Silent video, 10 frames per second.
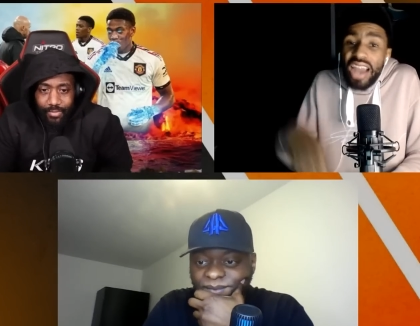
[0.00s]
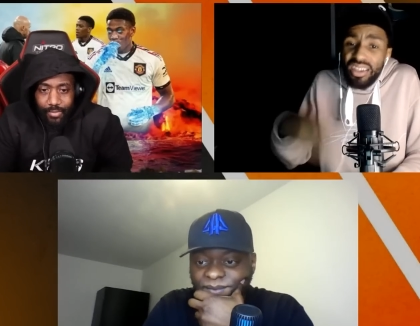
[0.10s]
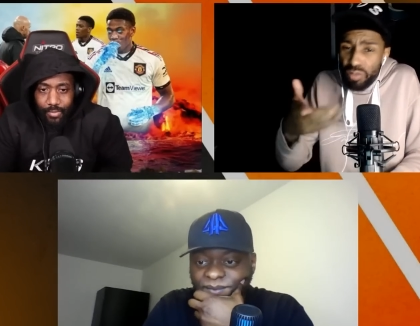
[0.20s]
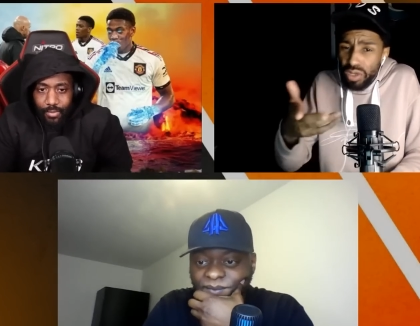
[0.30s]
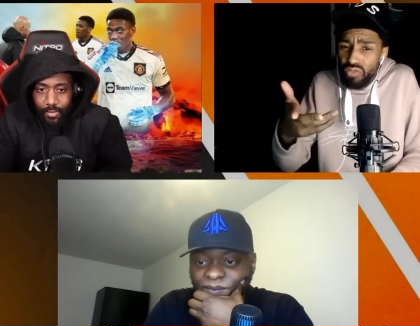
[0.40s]
Speaker 1: And
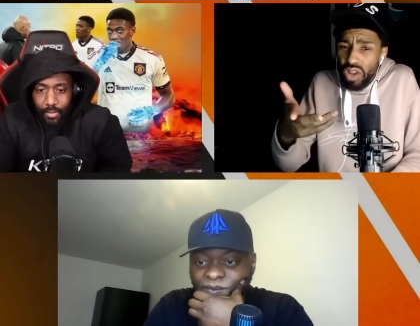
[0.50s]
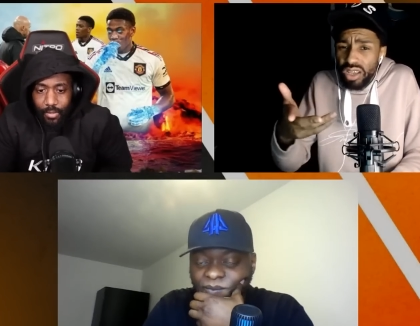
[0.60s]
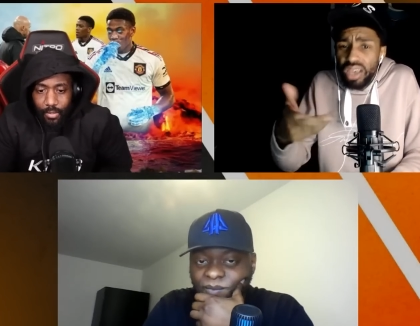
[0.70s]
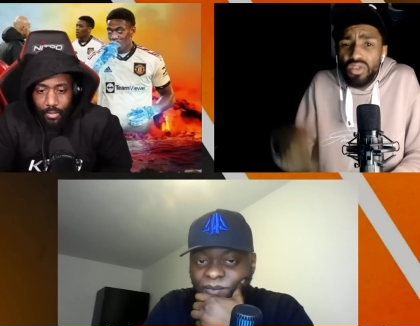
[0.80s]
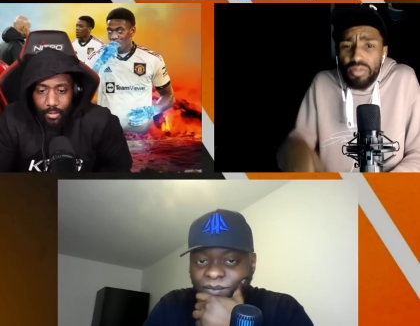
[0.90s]
he's been in
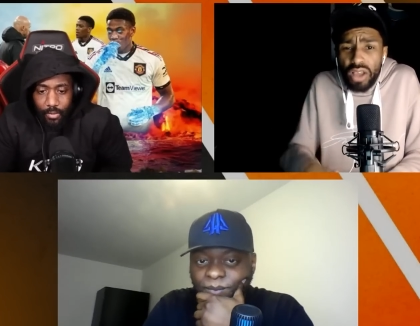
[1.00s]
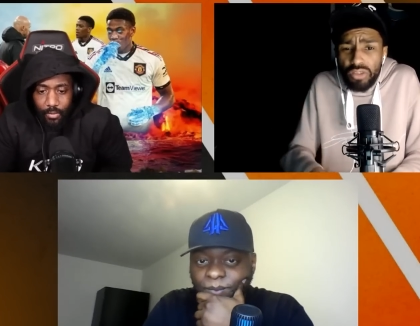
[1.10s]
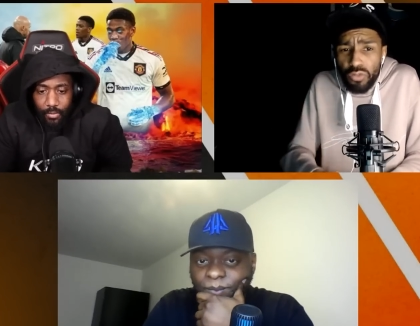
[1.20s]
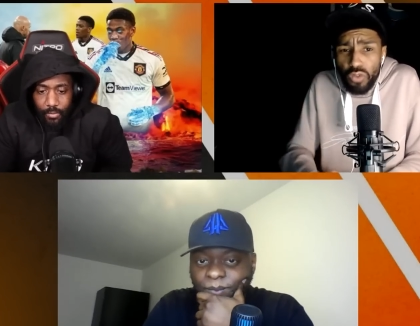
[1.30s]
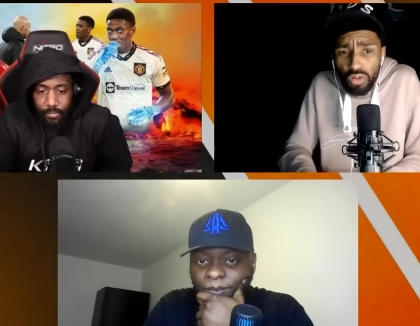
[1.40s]
relegation
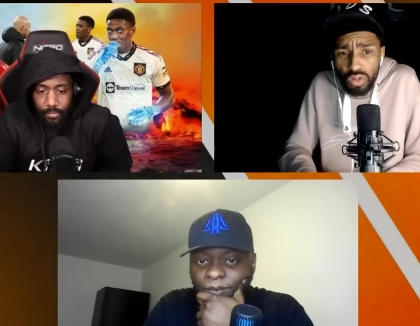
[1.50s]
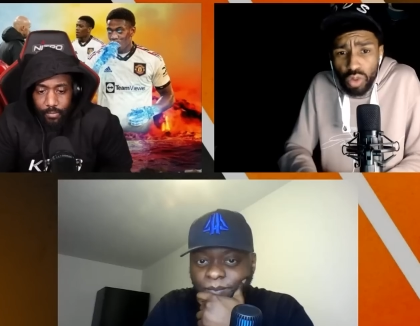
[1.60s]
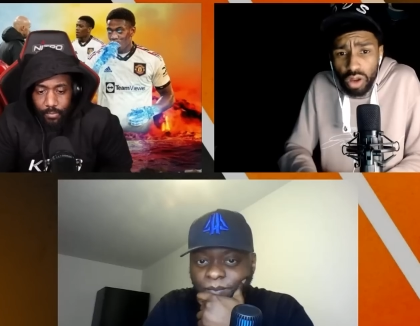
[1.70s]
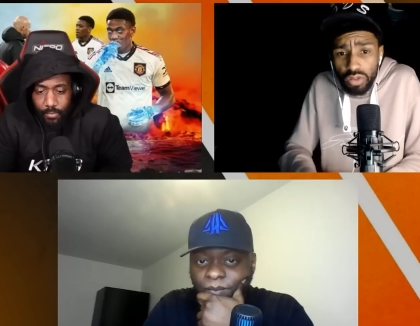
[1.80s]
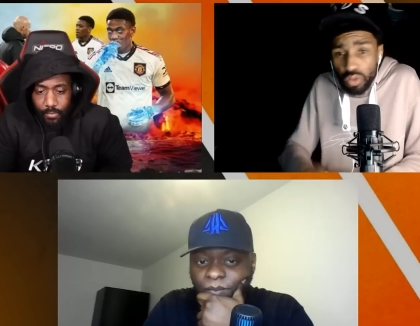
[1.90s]
battles before as
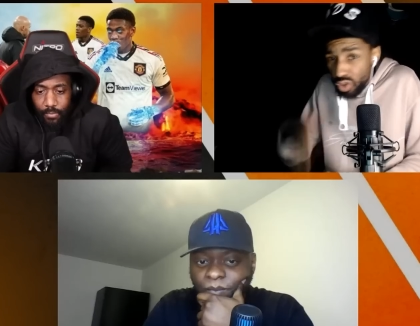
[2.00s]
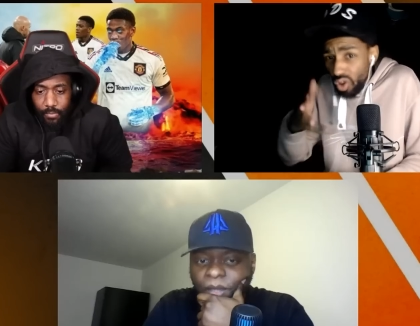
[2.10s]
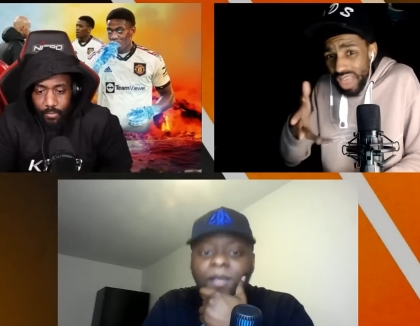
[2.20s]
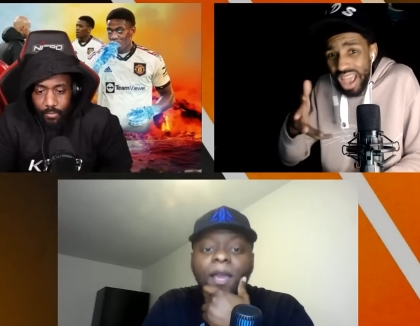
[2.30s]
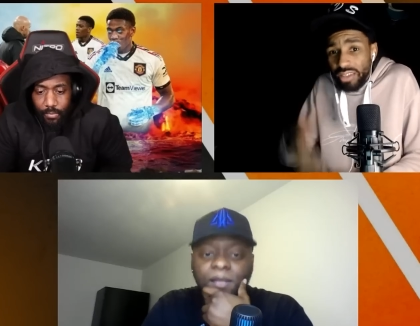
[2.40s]
well. So he's
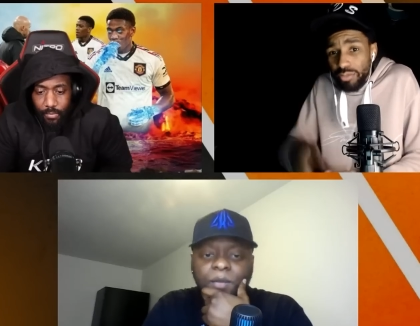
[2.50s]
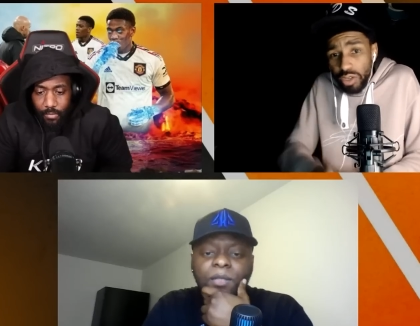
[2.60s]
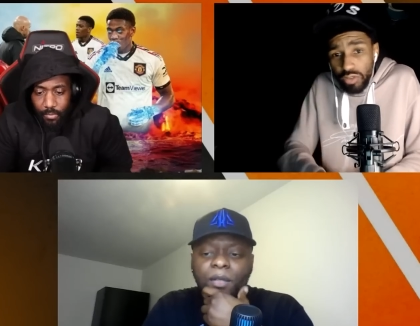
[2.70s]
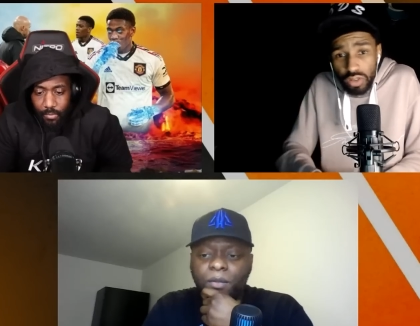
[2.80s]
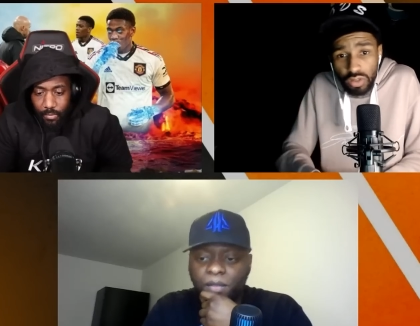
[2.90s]
got that yeah,
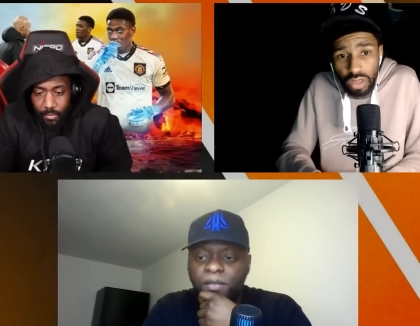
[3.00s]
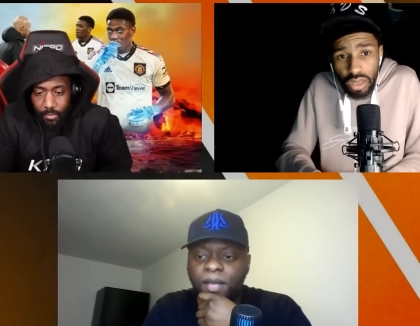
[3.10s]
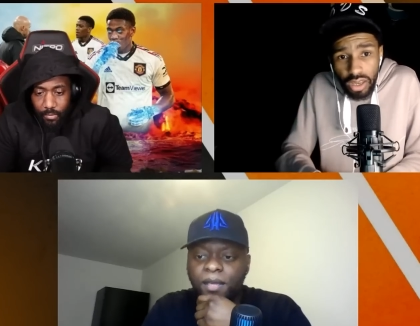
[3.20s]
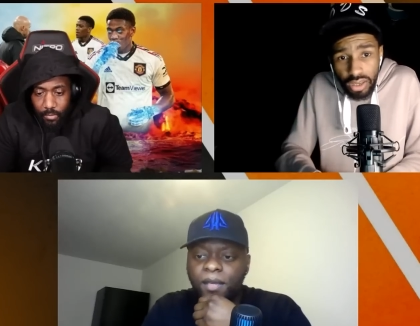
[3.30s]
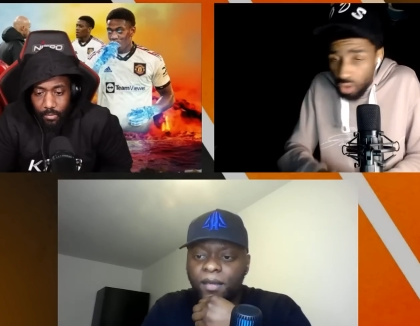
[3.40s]
experience. he knows.
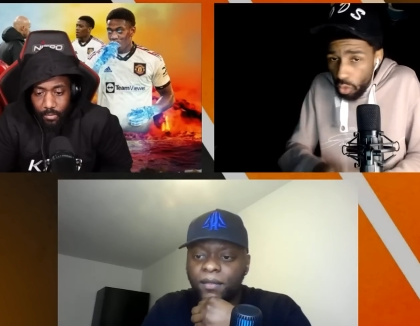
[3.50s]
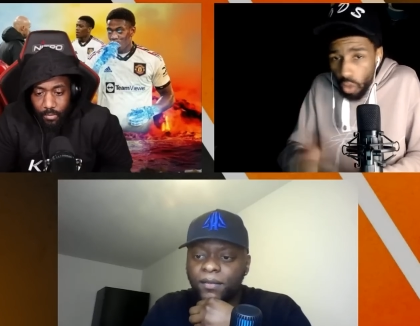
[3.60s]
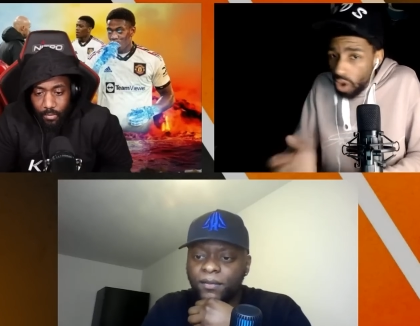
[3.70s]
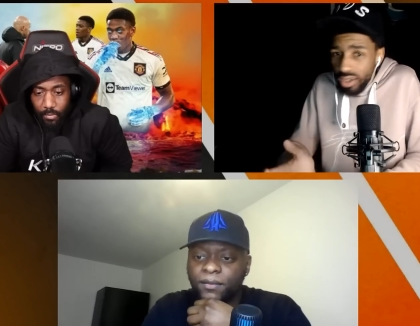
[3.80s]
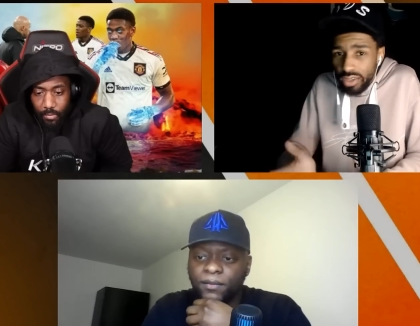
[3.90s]
Yeah, yeah, yeah. He's not
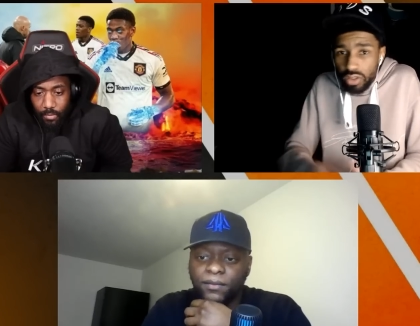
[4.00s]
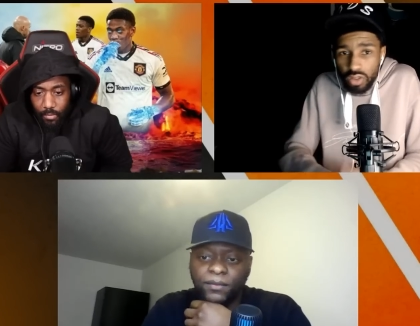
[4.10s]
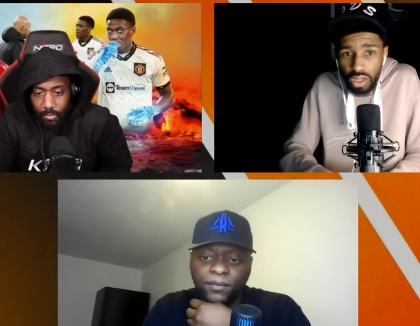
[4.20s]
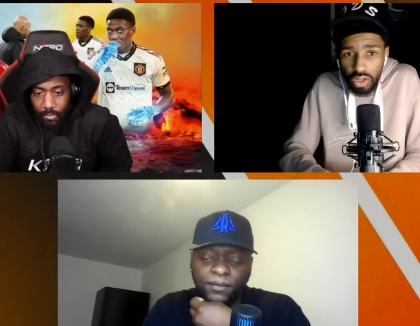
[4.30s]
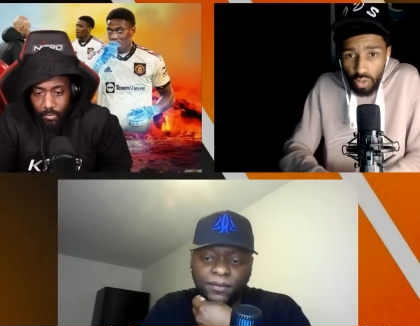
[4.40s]
walking into
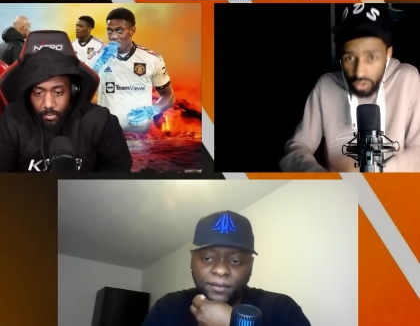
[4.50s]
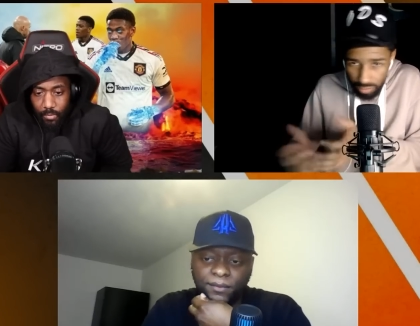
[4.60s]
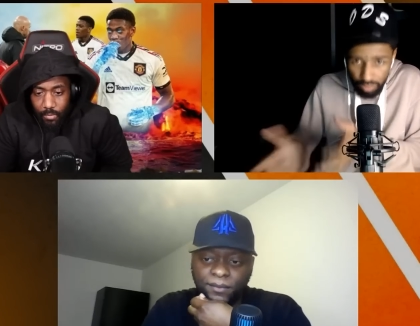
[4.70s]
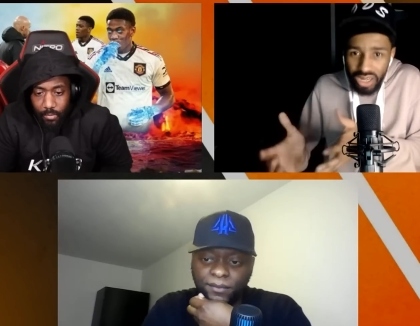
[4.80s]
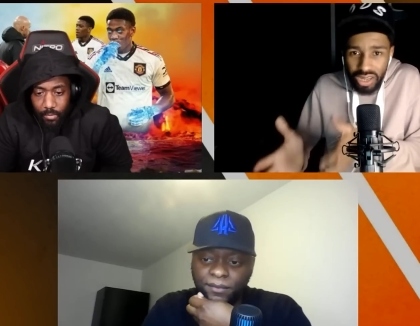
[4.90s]
certain new.
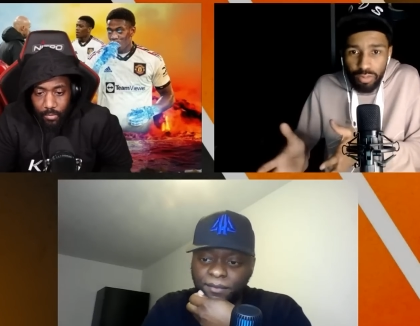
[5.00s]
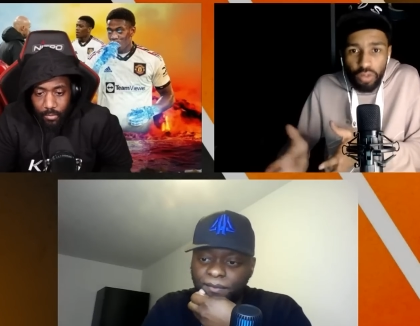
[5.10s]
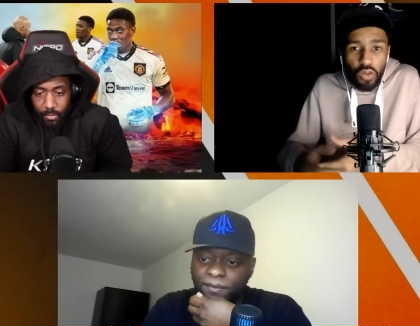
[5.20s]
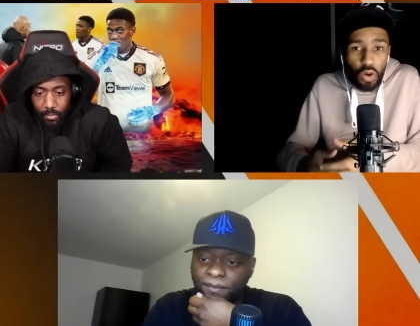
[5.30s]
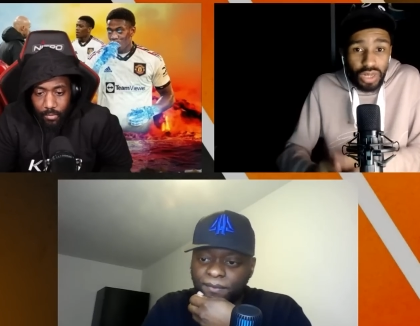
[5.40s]
He's been here
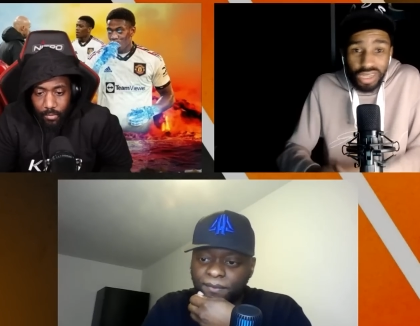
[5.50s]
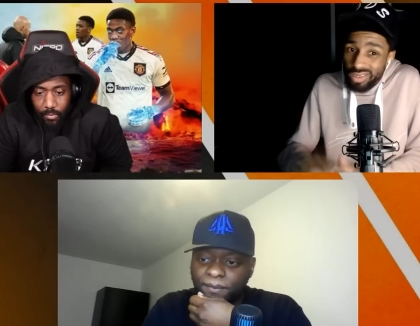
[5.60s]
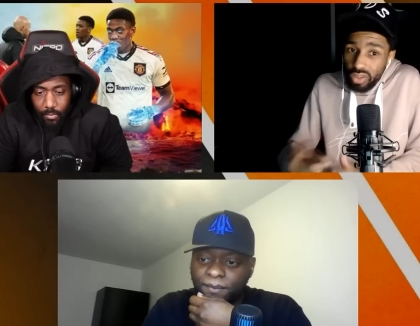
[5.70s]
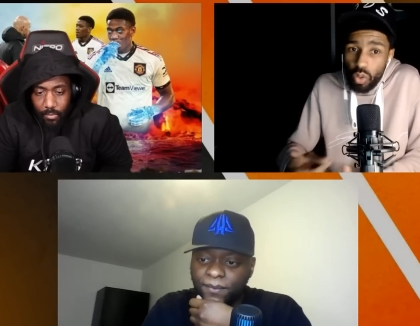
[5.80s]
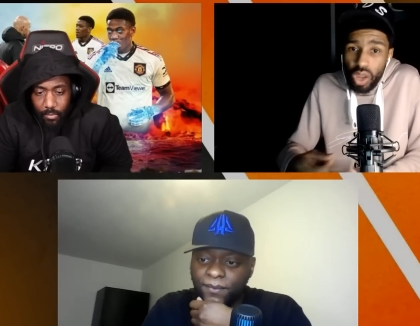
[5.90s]
before with
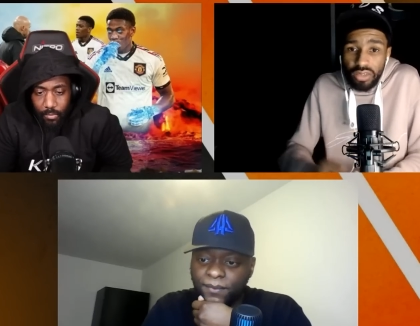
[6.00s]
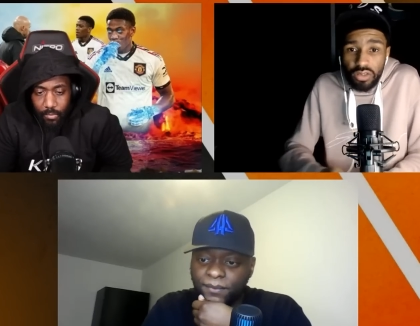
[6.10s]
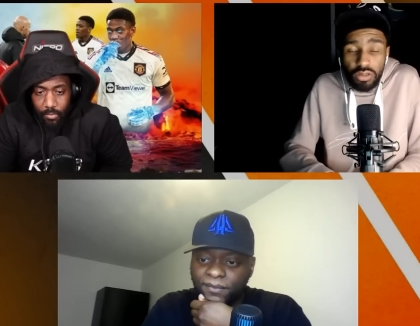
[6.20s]
Leeds twice.